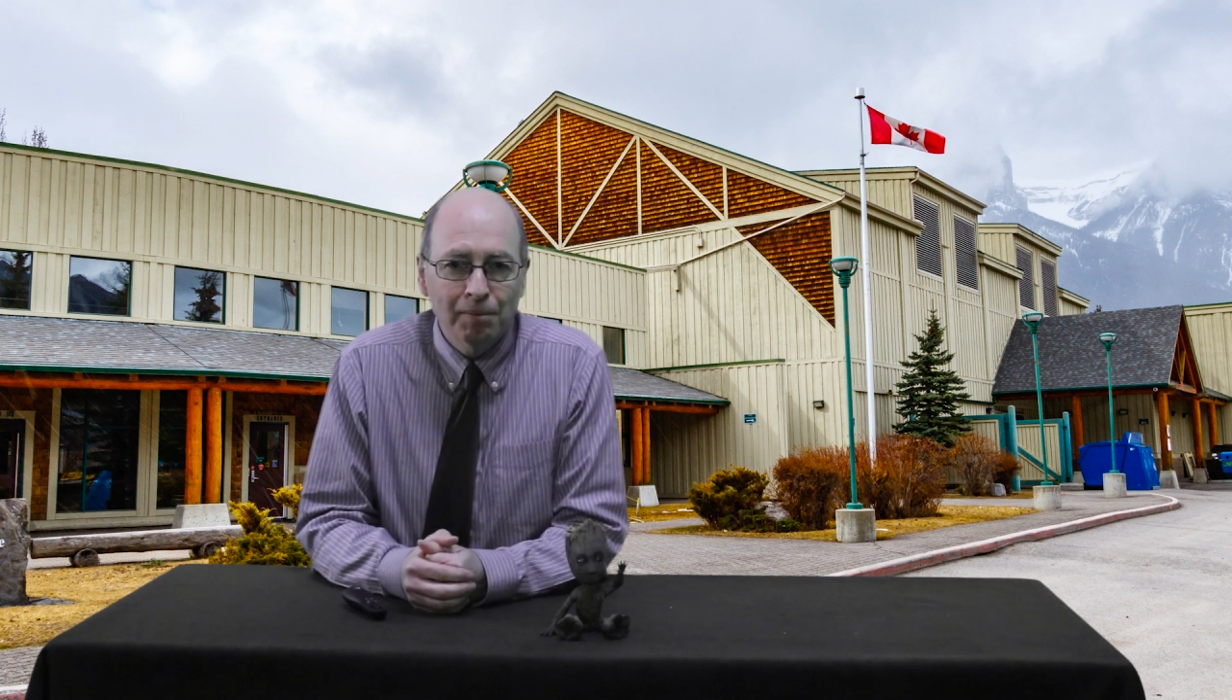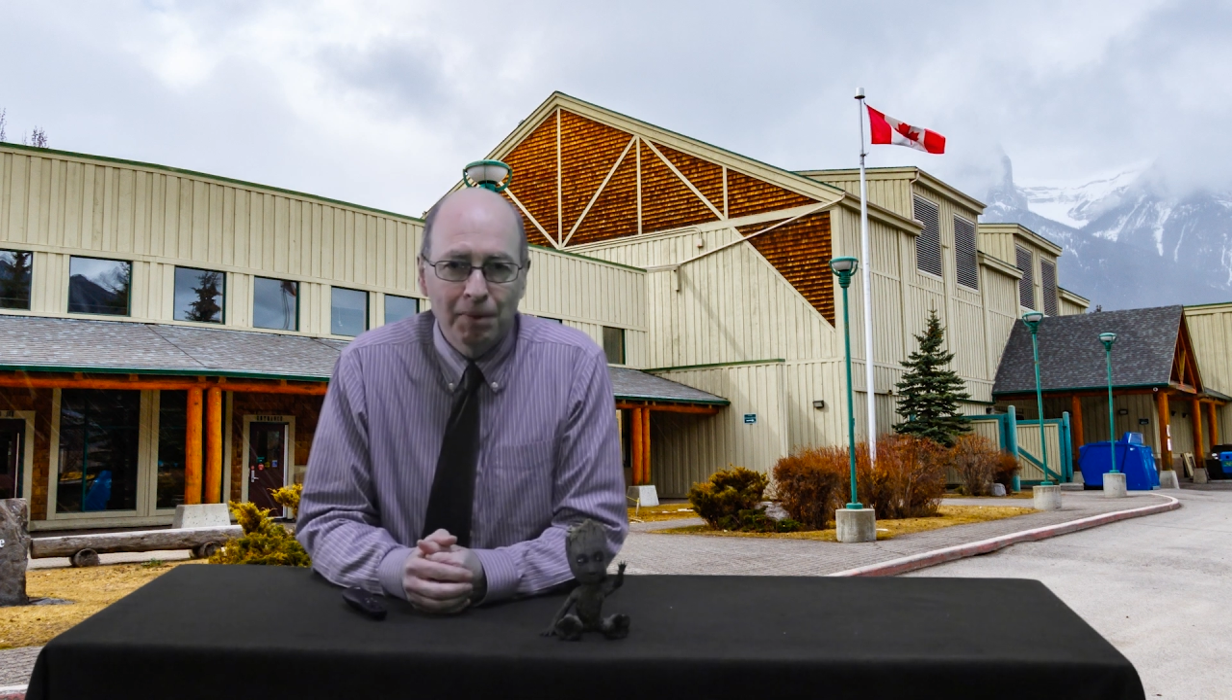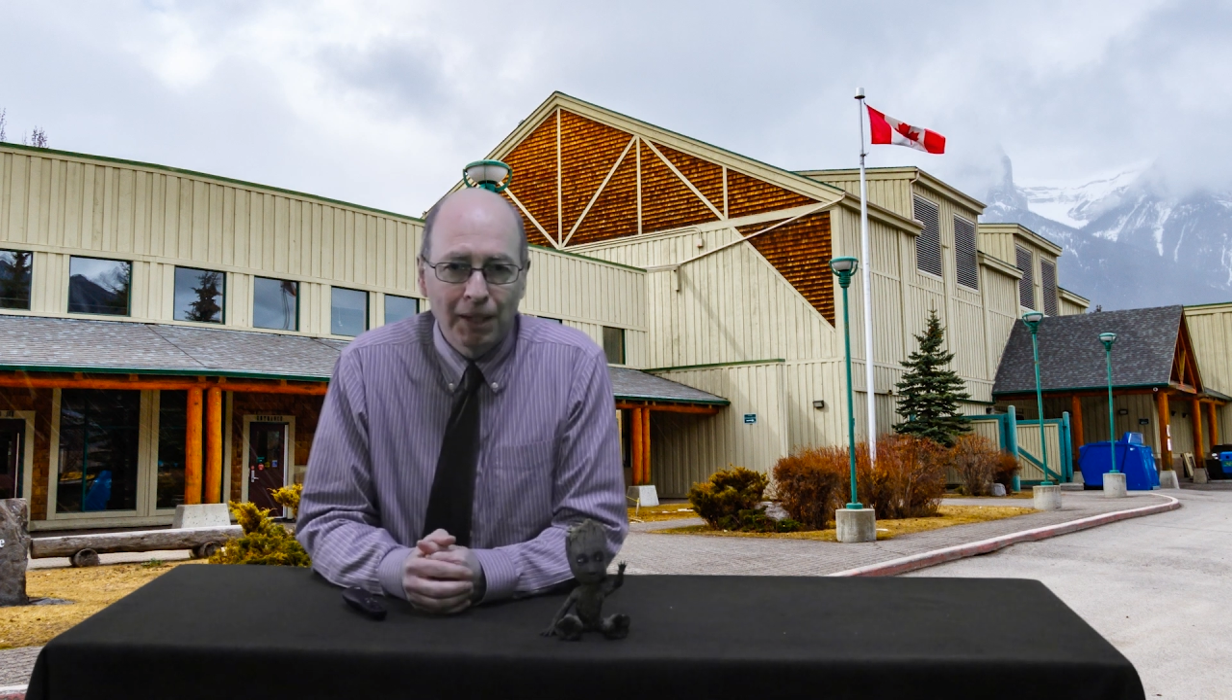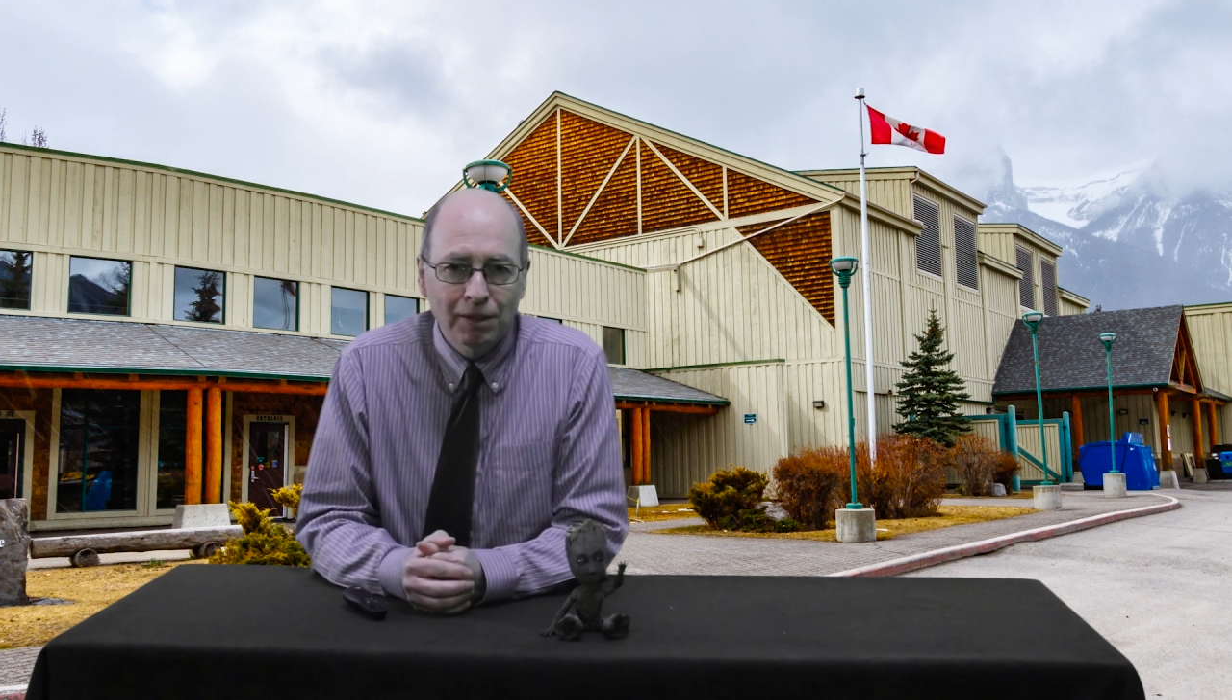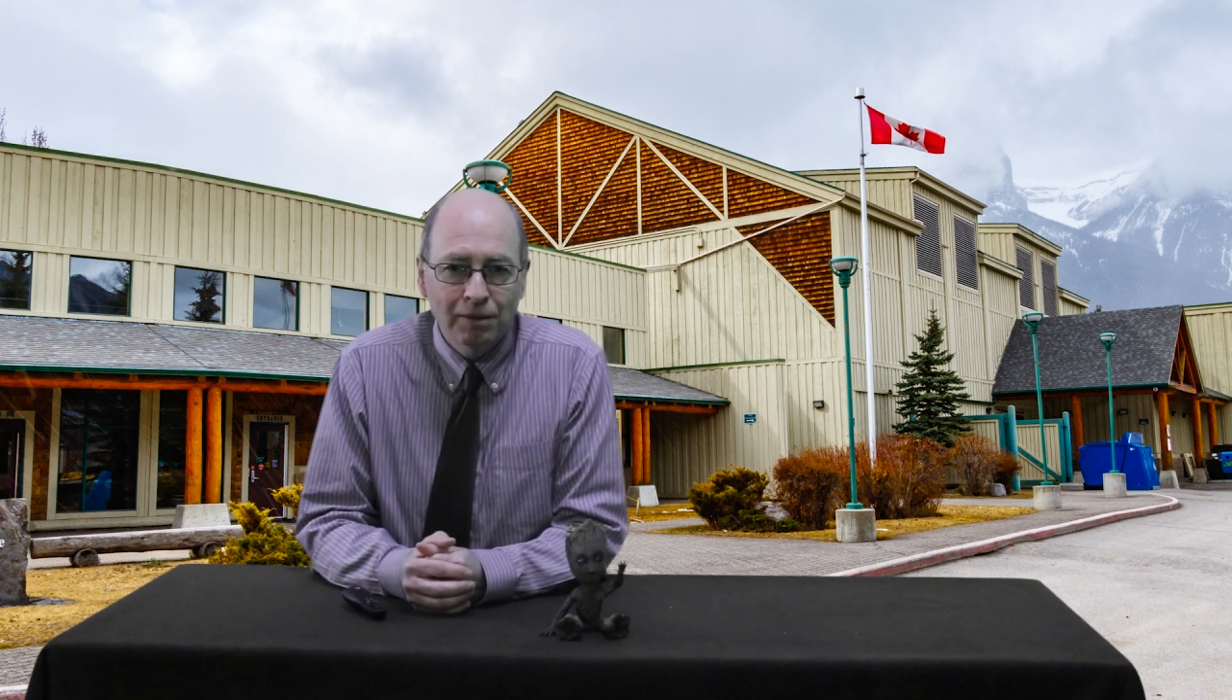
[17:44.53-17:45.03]

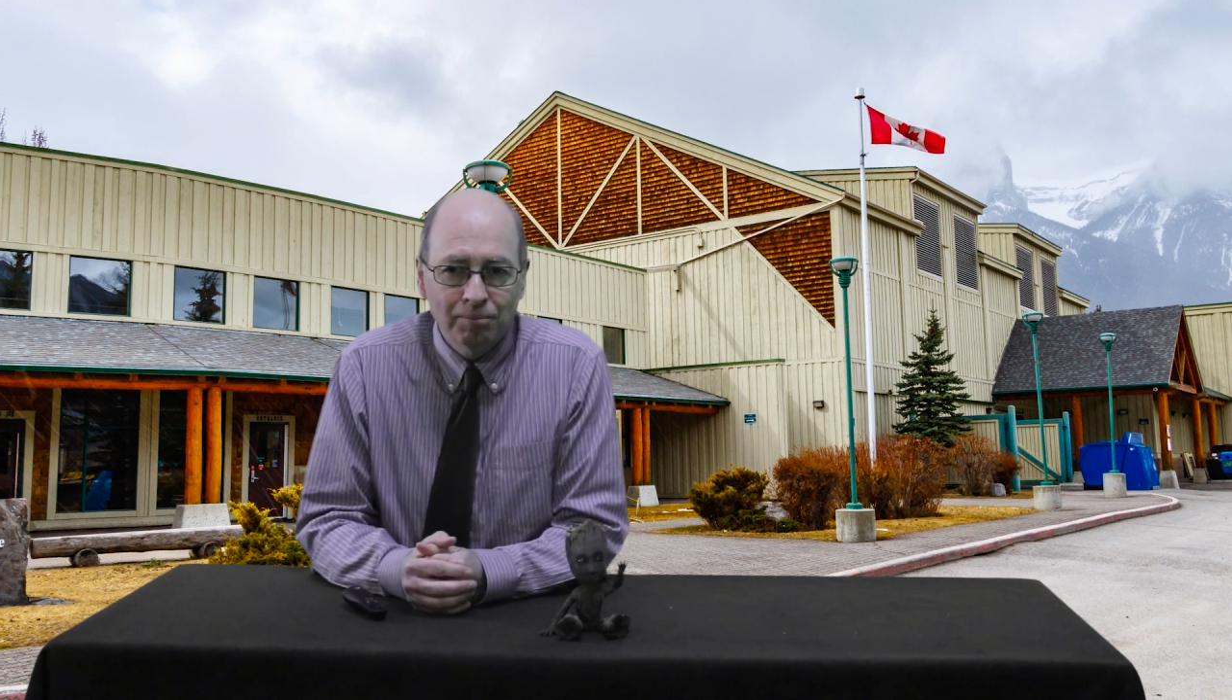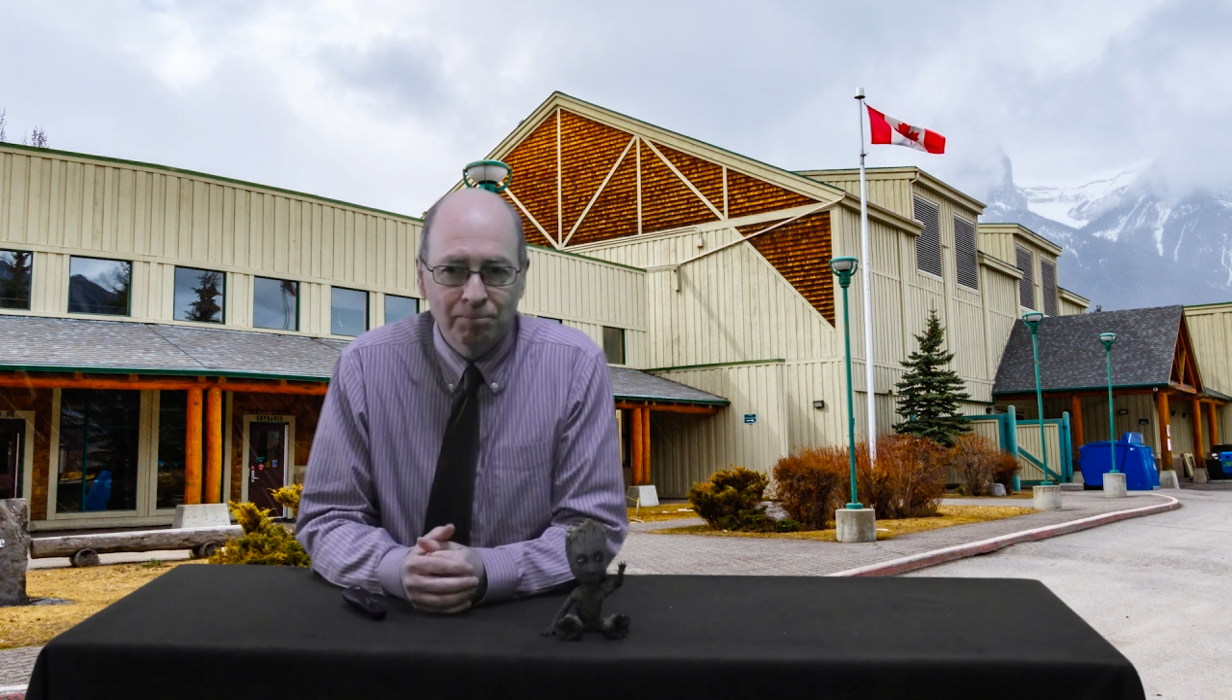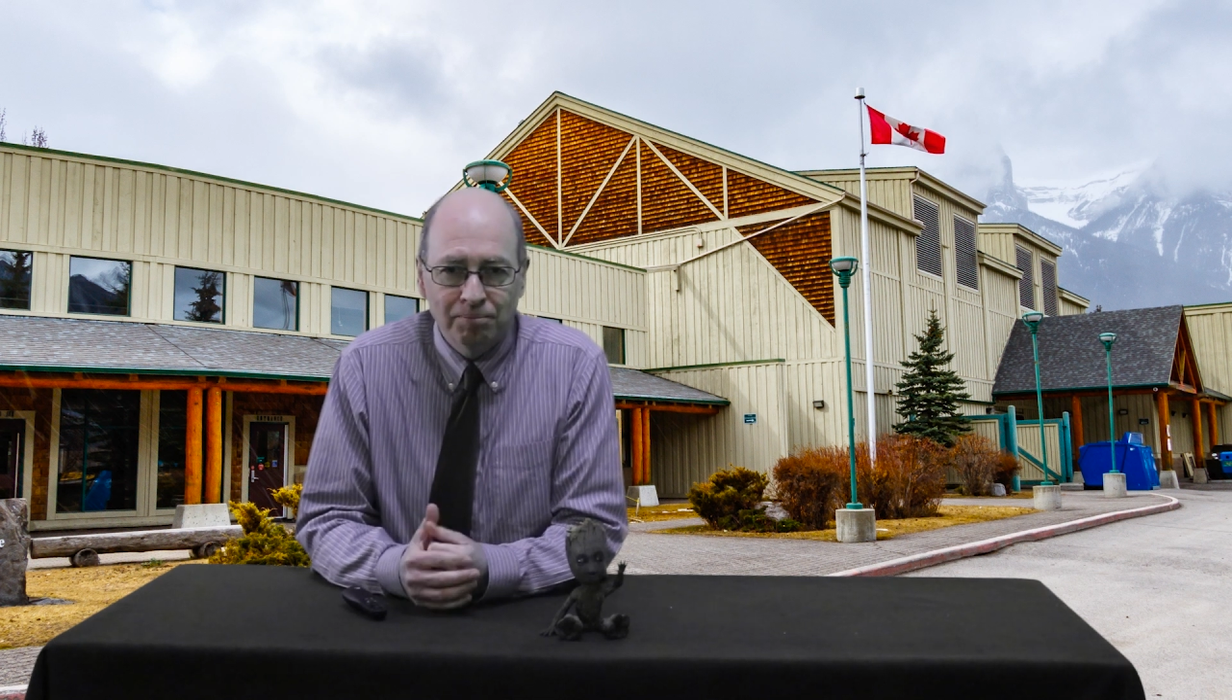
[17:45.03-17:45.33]
bit,